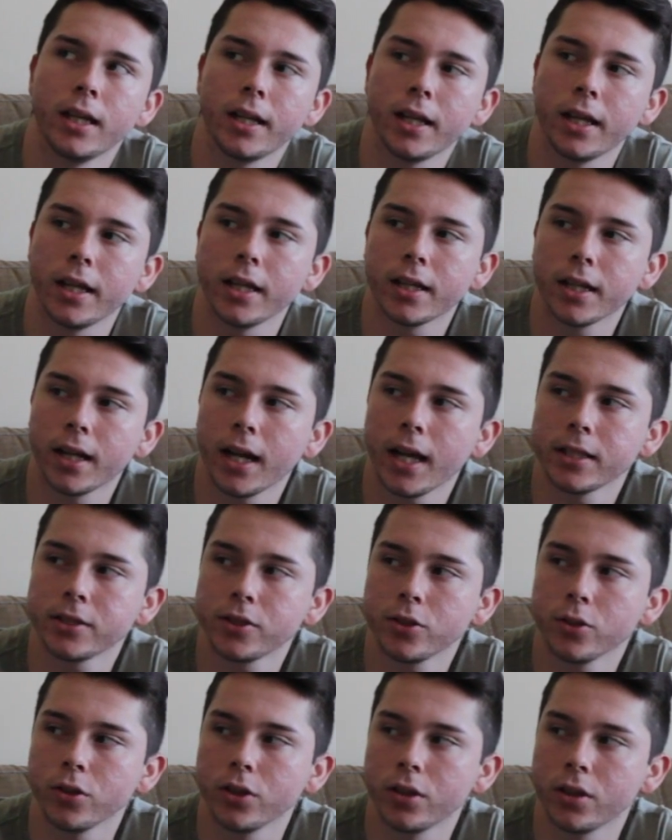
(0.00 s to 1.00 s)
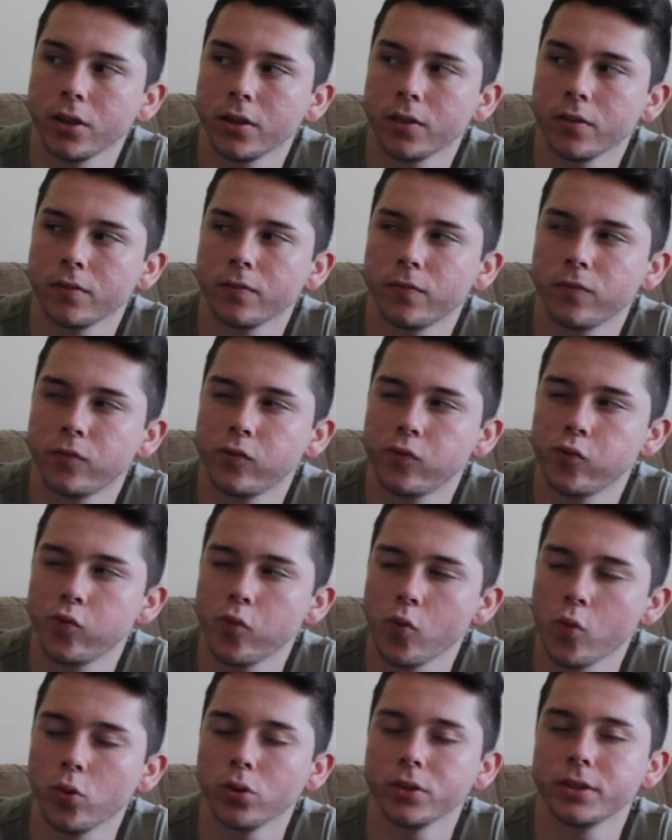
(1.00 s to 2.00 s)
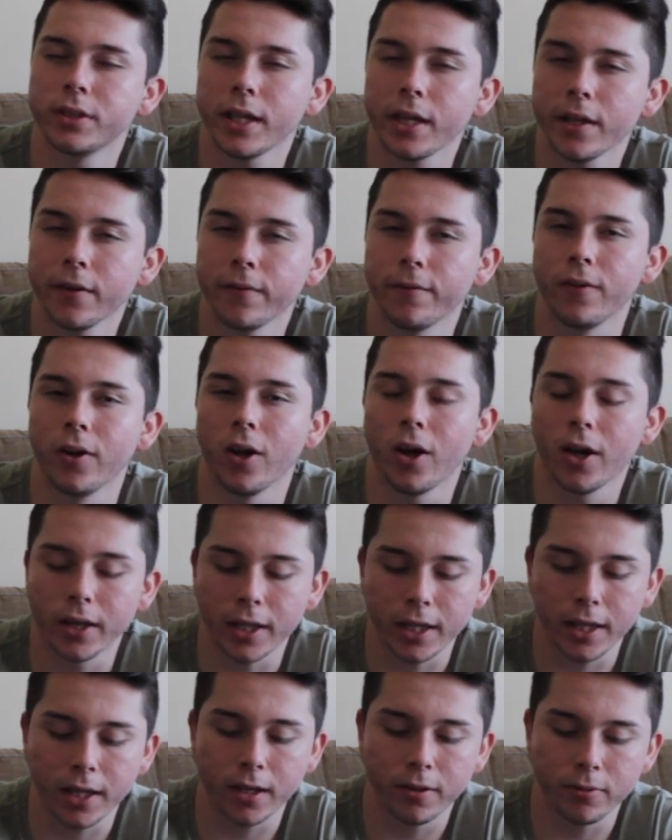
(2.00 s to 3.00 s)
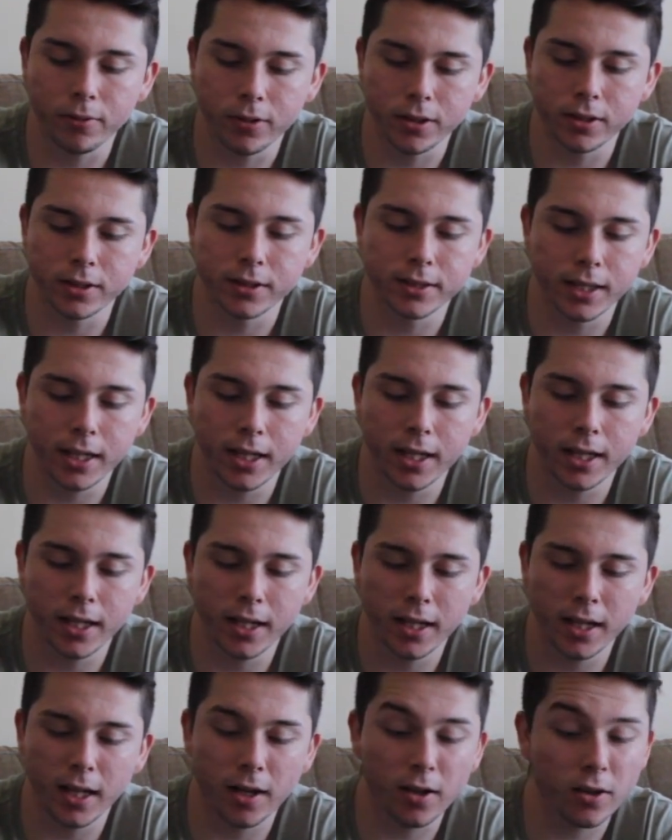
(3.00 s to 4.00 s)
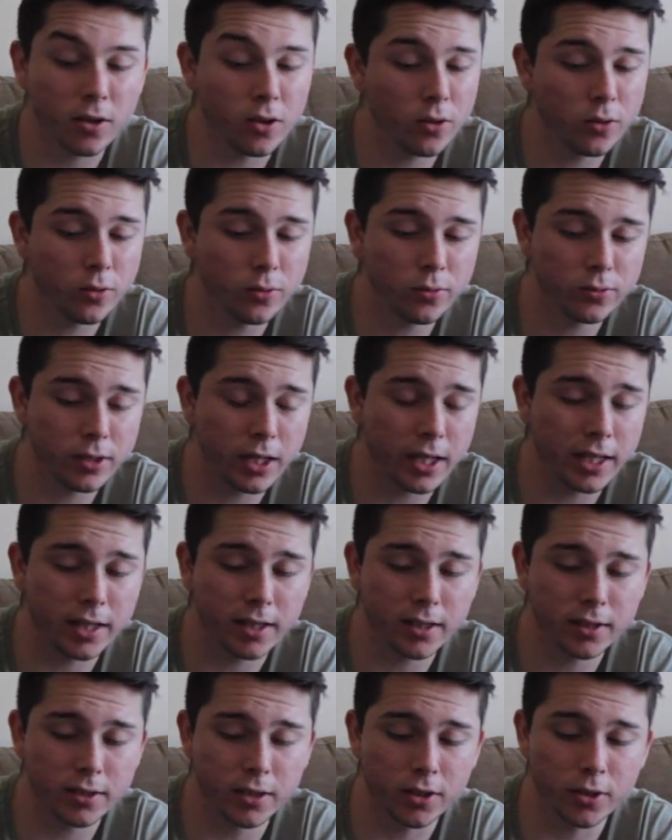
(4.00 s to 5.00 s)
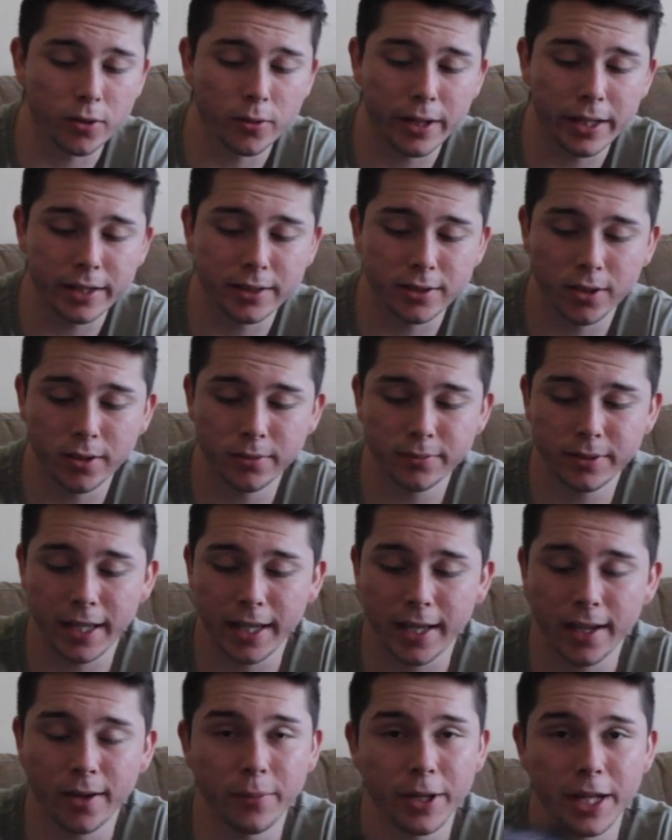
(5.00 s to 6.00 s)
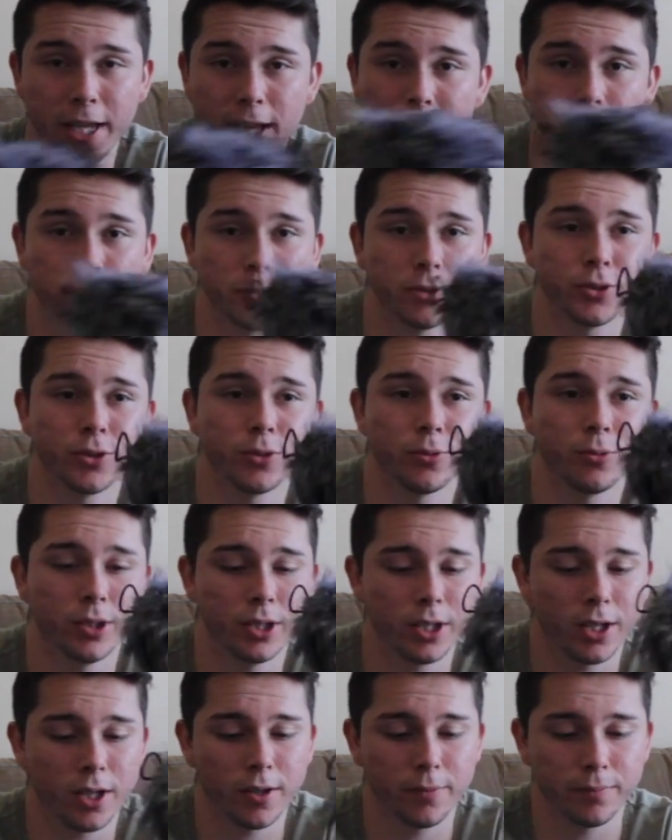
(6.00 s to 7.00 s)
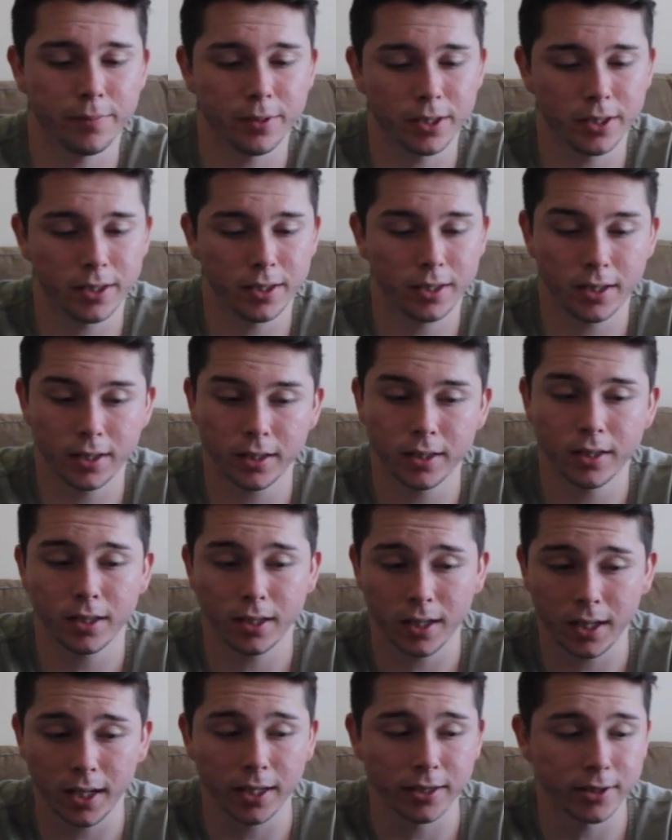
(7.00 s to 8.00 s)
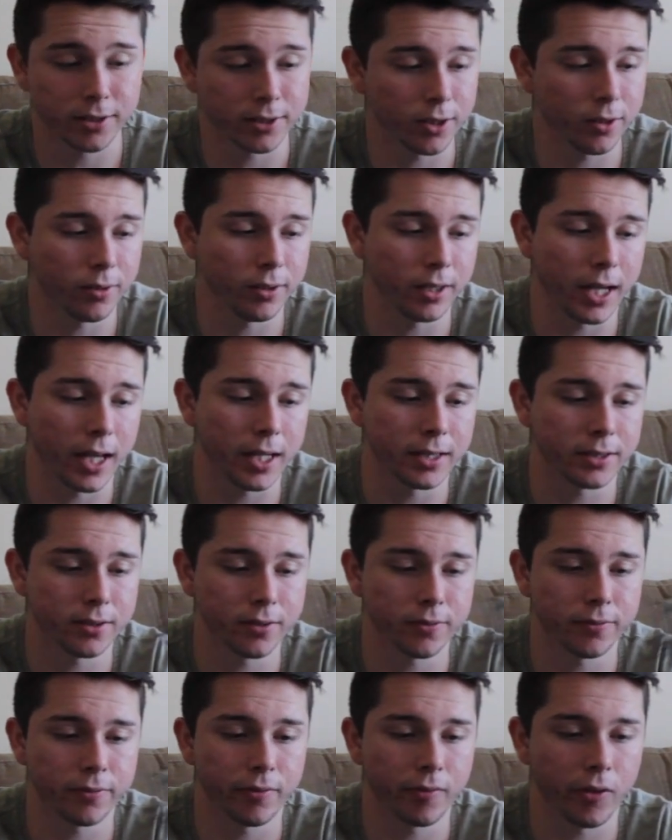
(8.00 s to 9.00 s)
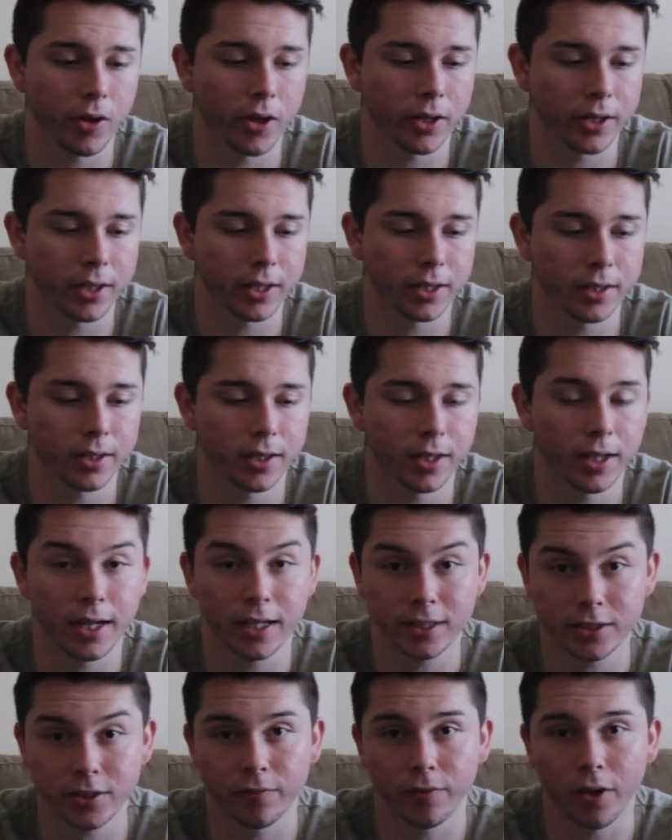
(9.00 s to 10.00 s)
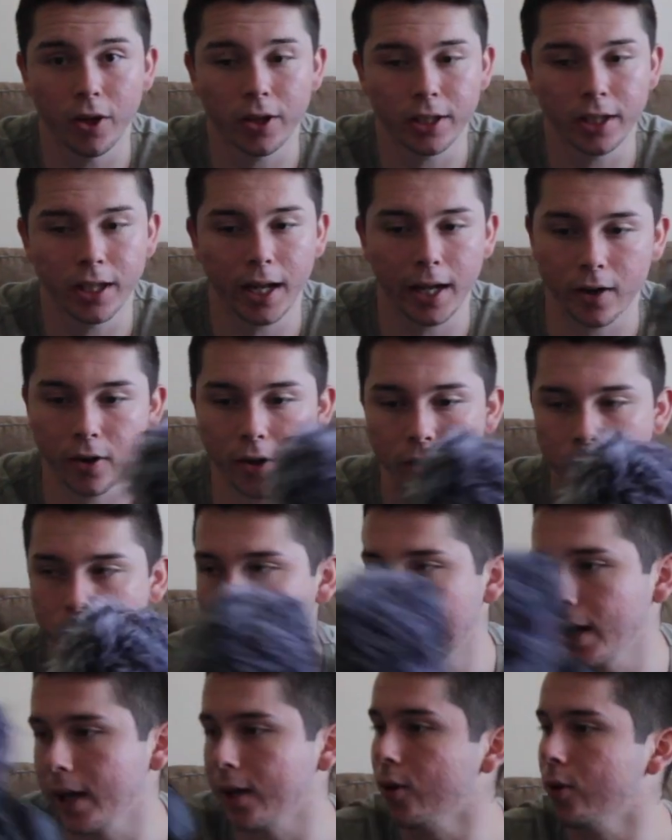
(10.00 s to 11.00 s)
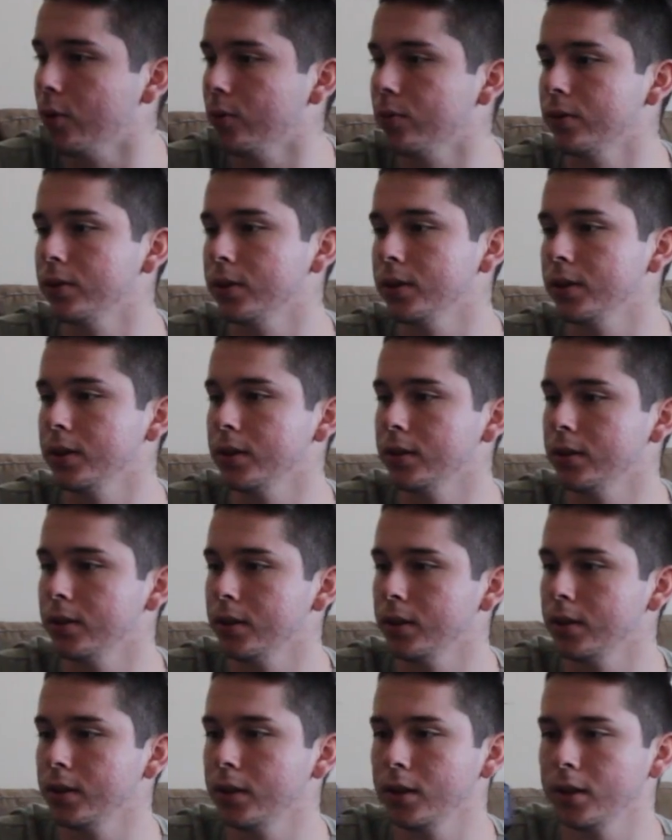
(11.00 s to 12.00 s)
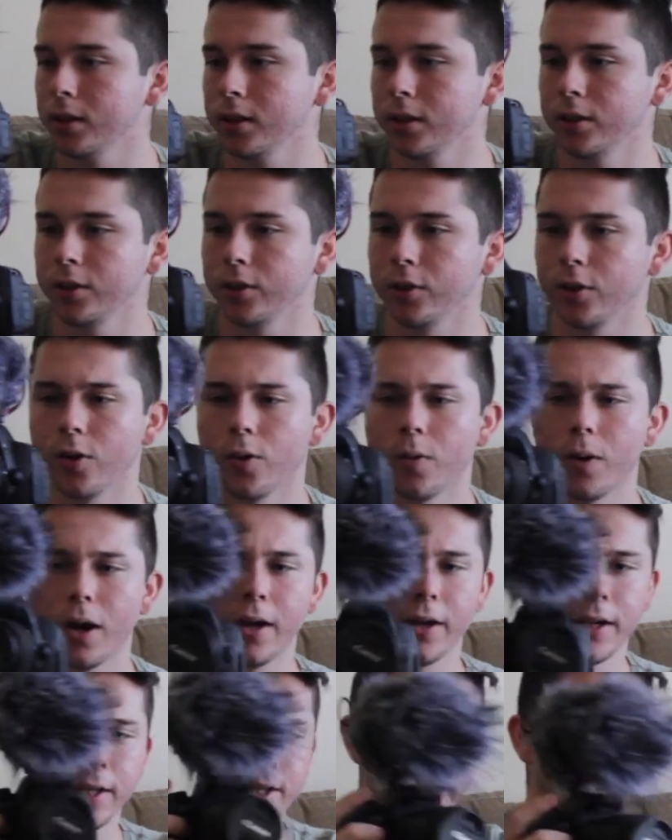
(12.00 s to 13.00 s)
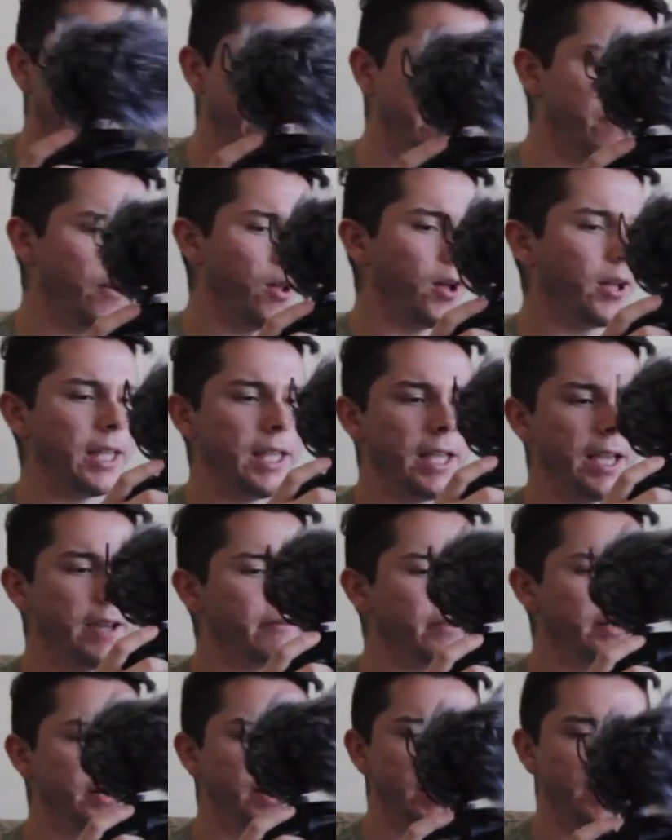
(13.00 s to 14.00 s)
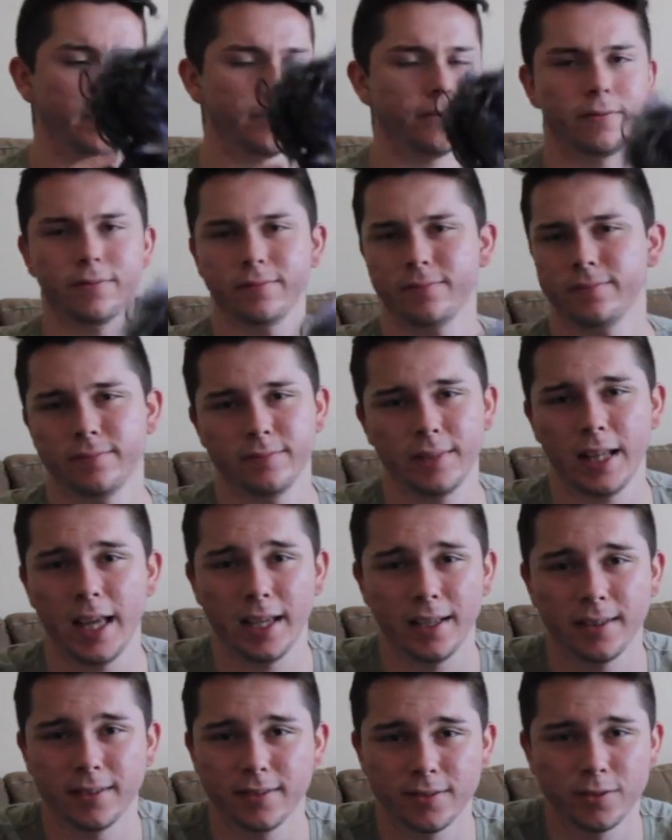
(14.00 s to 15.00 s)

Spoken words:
it could last you a good full day of vlogging, I want to say. I don't know like the correct terms, like how many hours or whatnot, but I just know it lasts you for vlogging. Unless you're vlogging like hardcore, like, oh, you go out and you're like vlogging everything, like